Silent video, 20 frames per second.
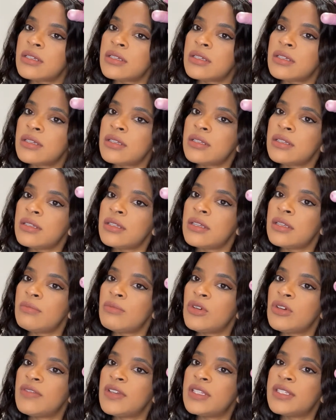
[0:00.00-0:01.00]
And then
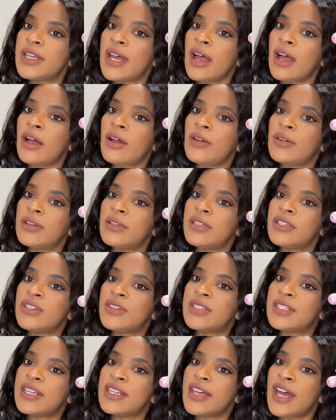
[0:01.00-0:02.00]
move it down. You
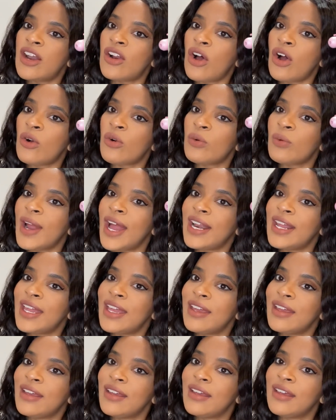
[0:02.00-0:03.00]
see that
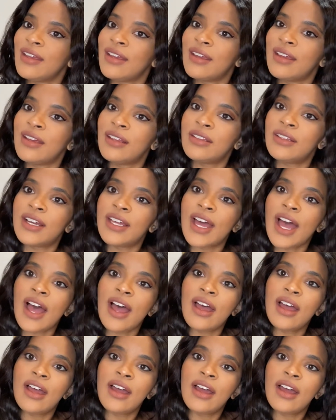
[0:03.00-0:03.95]
already? Look at